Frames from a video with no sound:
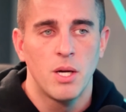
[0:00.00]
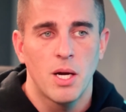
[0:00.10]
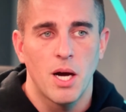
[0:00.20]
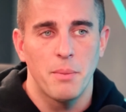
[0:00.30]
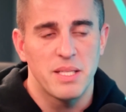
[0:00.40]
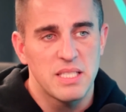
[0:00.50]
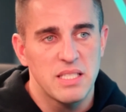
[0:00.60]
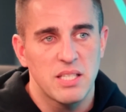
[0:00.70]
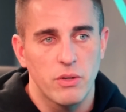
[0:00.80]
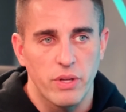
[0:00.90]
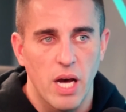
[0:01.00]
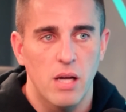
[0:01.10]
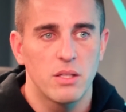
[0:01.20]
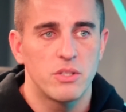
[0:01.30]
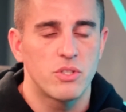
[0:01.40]
and detailed
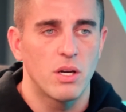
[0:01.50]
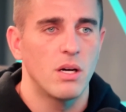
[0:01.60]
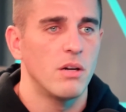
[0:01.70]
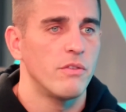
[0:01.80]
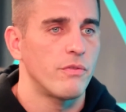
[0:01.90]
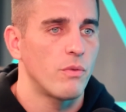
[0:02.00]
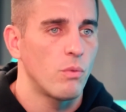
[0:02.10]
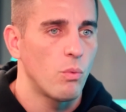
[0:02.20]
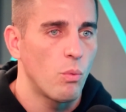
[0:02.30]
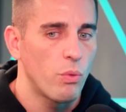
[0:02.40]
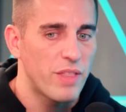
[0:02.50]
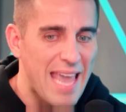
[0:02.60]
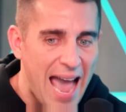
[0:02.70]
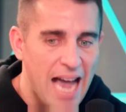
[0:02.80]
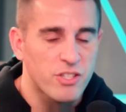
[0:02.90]
knowledge of
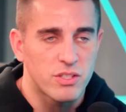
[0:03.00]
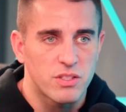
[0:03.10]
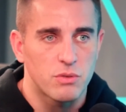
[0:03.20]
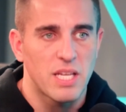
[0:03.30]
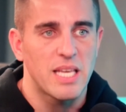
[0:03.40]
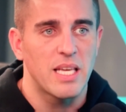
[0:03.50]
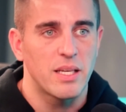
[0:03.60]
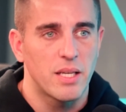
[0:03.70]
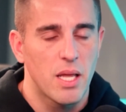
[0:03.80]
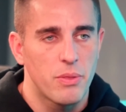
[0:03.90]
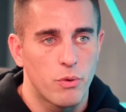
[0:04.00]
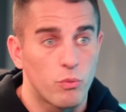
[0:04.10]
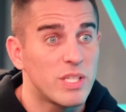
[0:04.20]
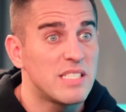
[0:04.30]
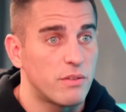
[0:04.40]
the actions they're taking and the
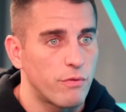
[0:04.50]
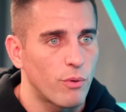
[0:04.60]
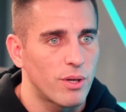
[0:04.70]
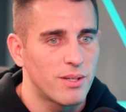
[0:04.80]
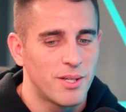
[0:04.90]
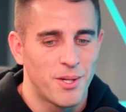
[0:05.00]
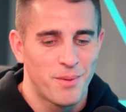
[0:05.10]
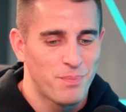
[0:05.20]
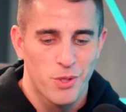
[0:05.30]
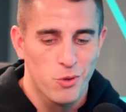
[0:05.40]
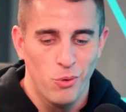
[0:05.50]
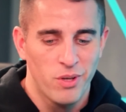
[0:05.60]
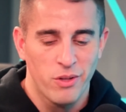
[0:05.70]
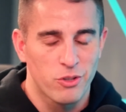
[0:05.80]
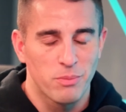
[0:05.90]
reason for it. There's a whole
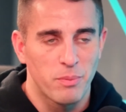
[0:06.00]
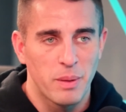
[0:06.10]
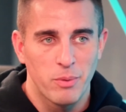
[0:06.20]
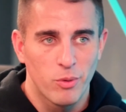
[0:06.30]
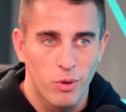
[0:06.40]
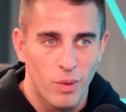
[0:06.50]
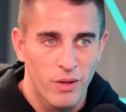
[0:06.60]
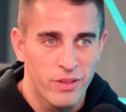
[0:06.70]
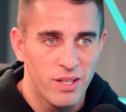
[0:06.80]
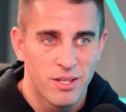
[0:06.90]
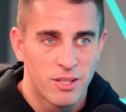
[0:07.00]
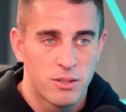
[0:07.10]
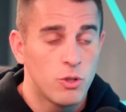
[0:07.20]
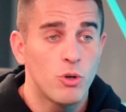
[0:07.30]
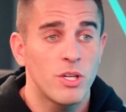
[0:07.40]
other group of people who are wealthy
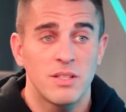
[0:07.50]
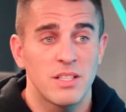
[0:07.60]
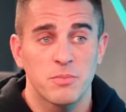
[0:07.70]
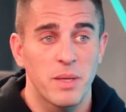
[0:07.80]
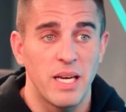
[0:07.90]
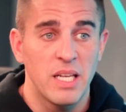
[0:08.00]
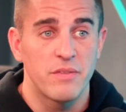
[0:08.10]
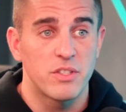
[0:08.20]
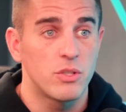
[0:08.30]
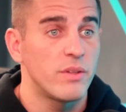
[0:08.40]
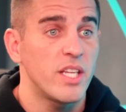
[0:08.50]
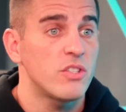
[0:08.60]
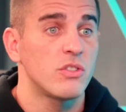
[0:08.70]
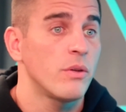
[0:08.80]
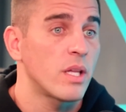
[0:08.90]
who couldn't explain any of it to you, and they
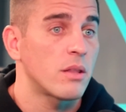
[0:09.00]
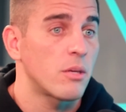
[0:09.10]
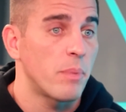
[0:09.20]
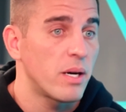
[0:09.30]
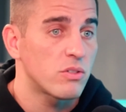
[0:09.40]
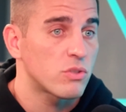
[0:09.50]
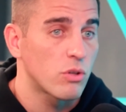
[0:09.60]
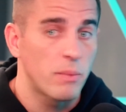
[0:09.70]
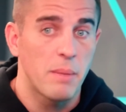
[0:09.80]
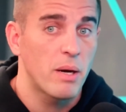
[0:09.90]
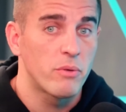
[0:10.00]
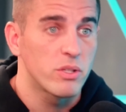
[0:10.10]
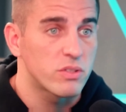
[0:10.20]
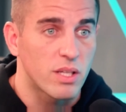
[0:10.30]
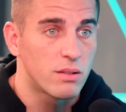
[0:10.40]
just know that their parents told them, hey, buy real
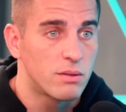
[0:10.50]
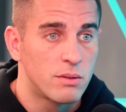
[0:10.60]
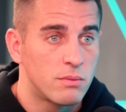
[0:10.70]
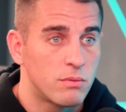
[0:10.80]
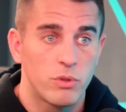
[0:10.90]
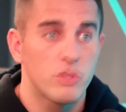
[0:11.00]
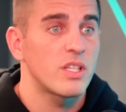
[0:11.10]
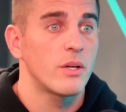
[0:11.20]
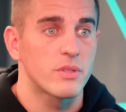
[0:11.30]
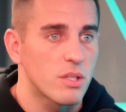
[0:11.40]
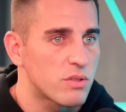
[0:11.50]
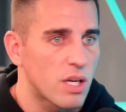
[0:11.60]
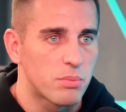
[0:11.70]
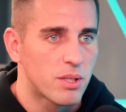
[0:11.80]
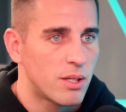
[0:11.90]
estate. Real estate always goes
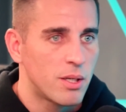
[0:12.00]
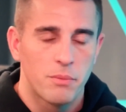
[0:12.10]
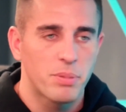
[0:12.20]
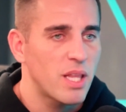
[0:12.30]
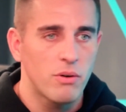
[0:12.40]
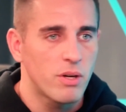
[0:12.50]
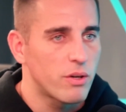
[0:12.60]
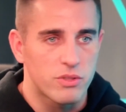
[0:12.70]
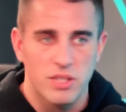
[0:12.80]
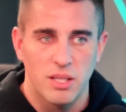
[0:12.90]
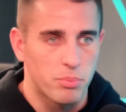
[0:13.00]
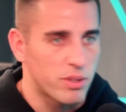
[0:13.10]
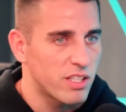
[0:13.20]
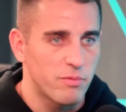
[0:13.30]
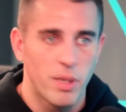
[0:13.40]
up. But they don't understand
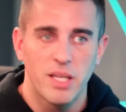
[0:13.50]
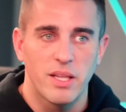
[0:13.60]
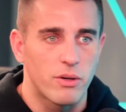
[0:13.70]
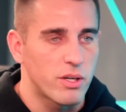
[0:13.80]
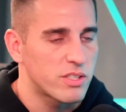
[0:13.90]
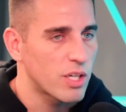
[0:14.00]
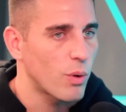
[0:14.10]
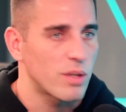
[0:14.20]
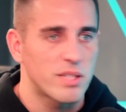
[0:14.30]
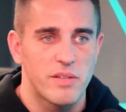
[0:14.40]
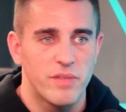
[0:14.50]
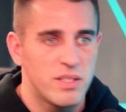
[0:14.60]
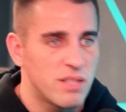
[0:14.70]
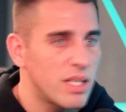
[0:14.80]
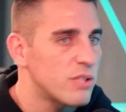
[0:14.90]
printing of money. They don't understand quantitative
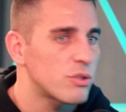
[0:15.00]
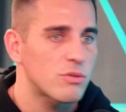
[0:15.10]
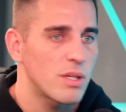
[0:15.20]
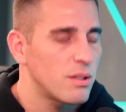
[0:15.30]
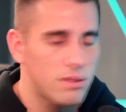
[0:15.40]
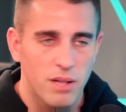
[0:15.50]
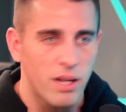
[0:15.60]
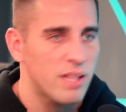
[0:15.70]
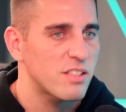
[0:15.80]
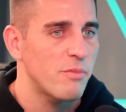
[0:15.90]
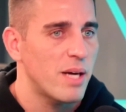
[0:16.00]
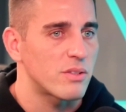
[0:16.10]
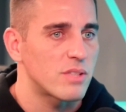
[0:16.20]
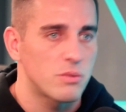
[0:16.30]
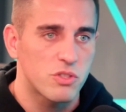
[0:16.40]
easing, interest rate. None of that stuff
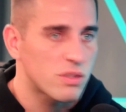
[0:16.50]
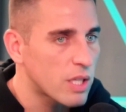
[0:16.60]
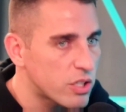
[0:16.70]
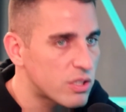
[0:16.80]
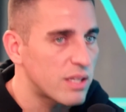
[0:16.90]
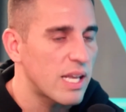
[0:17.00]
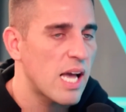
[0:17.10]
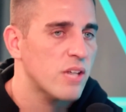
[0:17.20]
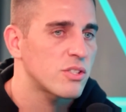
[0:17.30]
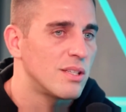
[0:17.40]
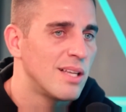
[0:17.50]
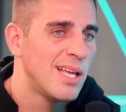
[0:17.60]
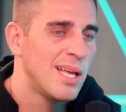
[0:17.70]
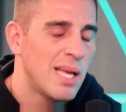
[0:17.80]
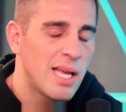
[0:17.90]
matters. They just did the action.
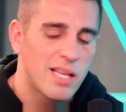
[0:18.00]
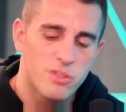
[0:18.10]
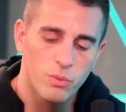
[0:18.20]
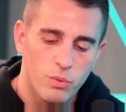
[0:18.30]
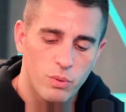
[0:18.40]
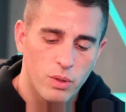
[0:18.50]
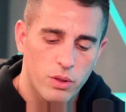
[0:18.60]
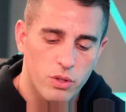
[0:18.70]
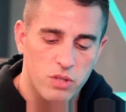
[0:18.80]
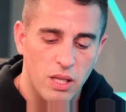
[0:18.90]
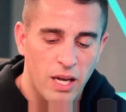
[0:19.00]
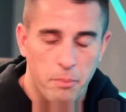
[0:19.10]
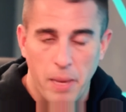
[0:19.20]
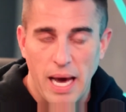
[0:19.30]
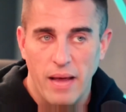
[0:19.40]
And so there's a lot
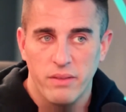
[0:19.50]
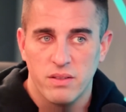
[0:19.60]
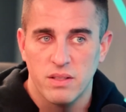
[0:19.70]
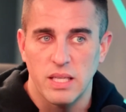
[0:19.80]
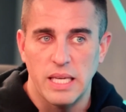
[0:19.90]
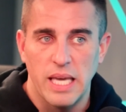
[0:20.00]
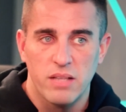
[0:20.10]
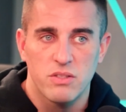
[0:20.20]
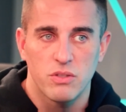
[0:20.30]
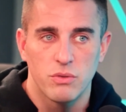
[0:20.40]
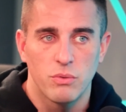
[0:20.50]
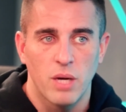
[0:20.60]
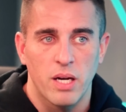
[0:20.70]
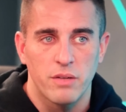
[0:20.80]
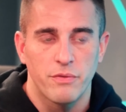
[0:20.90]
of paths to get to
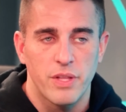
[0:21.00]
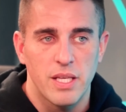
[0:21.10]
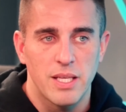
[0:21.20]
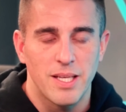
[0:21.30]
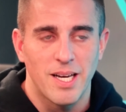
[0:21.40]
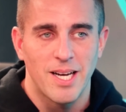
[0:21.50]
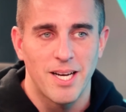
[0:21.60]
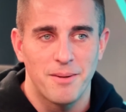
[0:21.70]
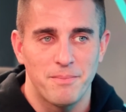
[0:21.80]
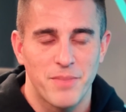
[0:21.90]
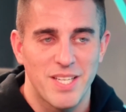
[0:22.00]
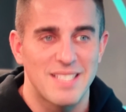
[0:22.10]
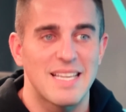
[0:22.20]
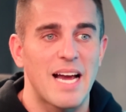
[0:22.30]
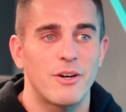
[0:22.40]
kind of the
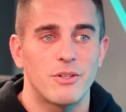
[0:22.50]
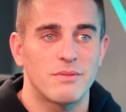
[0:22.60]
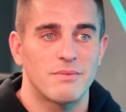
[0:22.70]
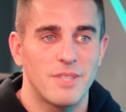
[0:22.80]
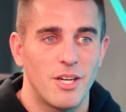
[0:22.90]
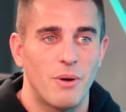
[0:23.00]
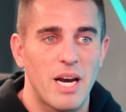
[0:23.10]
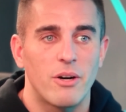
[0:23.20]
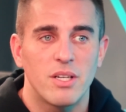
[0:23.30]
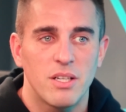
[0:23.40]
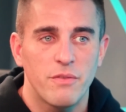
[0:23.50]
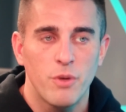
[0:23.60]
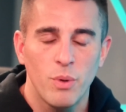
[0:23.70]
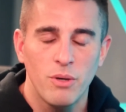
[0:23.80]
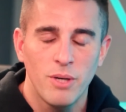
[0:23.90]
desired, area, if
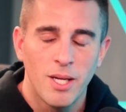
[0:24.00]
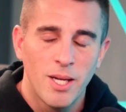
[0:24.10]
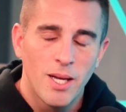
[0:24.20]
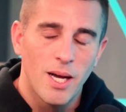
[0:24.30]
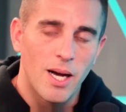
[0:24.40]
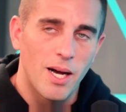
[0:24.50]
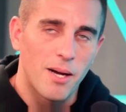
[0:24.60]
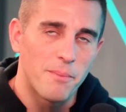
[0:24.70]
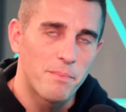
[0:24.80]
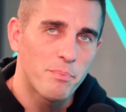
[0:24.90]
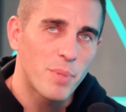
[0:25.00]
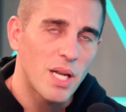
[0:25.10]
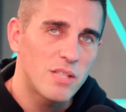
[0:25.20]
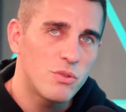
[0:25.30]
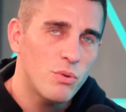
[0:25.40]
you will. But
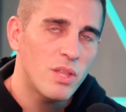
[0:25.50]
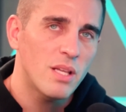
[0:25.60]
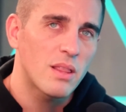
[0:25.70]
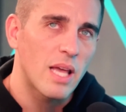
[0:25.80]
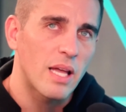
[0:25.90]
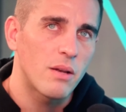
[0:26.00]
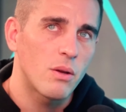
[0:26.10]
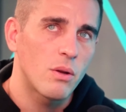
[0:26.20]
I do think that